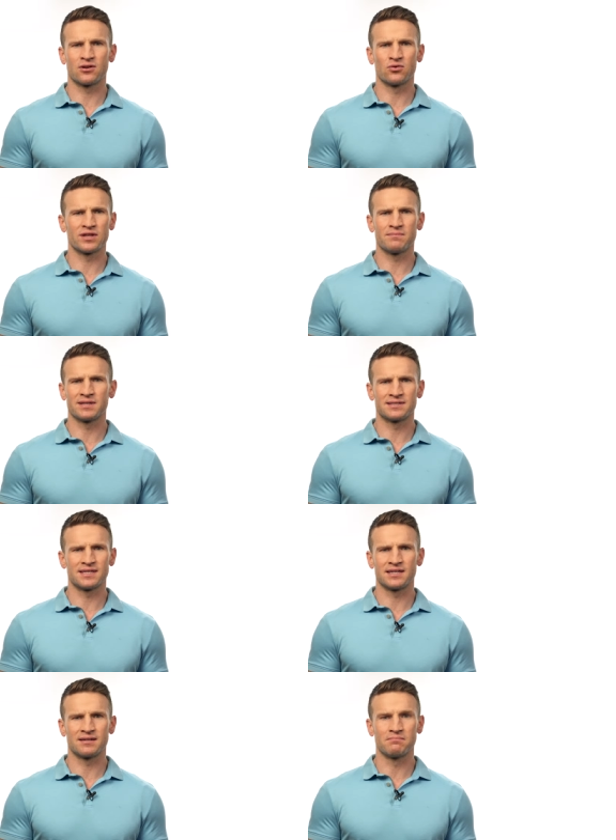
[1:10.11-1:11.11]
had only been
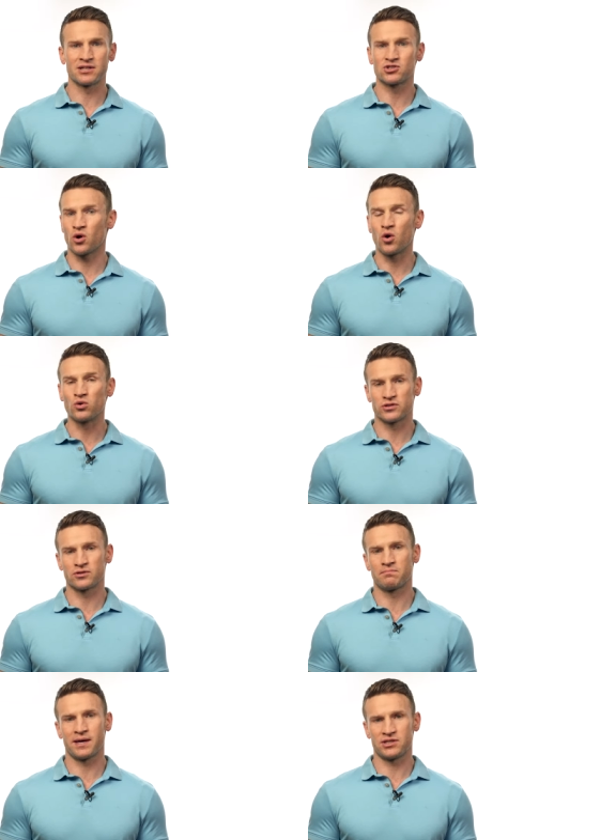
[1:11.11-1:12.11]
seen in much
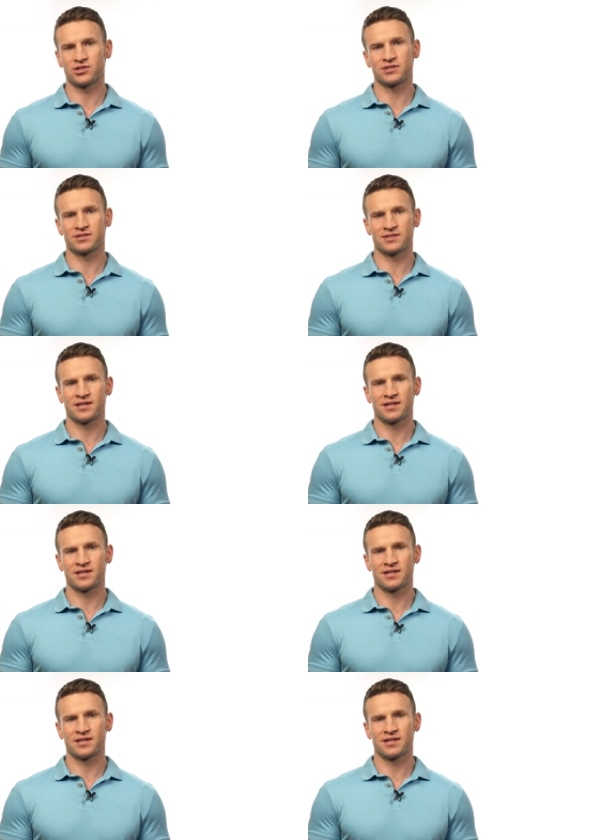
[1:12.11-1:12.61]
older patients.